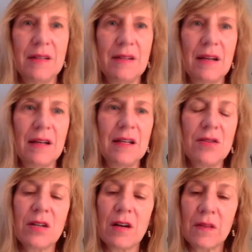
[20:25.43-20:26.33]

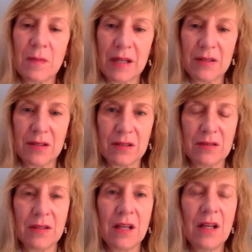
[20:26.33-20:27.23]

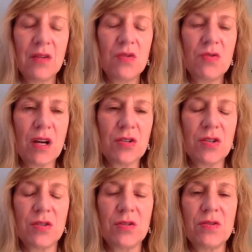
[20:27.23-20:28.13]
intergovernmental
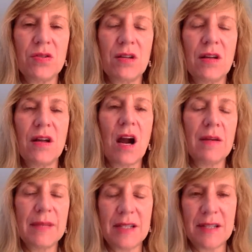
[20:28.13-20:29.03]
structures,
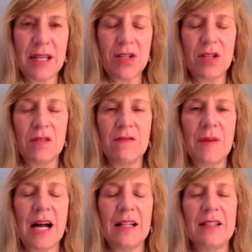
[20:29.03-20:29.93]
harmonization of
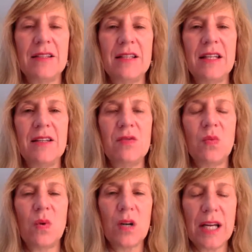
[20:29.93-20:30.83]
policies,
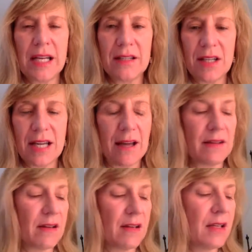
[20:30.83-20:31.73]
working
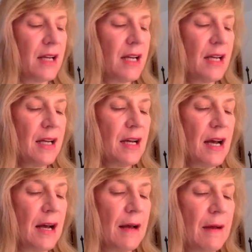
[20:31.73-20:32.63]
together.
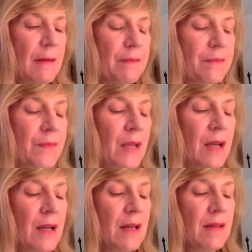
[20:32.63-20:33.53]

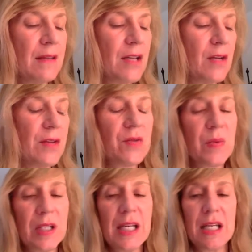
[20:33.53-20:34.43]
There's
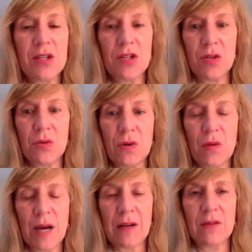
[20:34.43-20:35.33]
really an issue
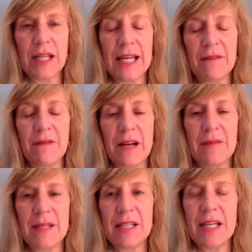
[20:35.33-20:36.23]
around land
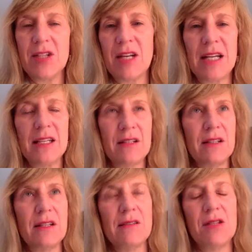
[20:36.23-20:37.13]
fragmentation. I
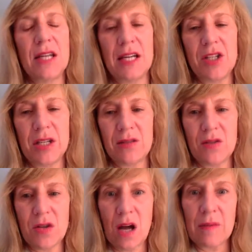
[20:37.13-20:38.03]
didn't get a chance
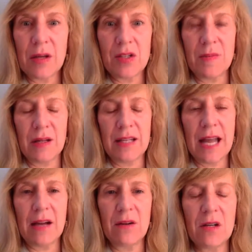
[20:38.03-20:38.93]
to talk much about the
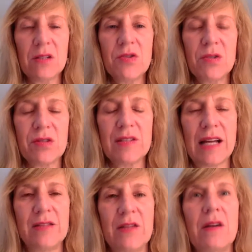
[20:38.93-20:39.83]
agricultural
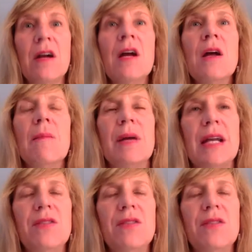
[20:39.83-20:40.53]
sector, but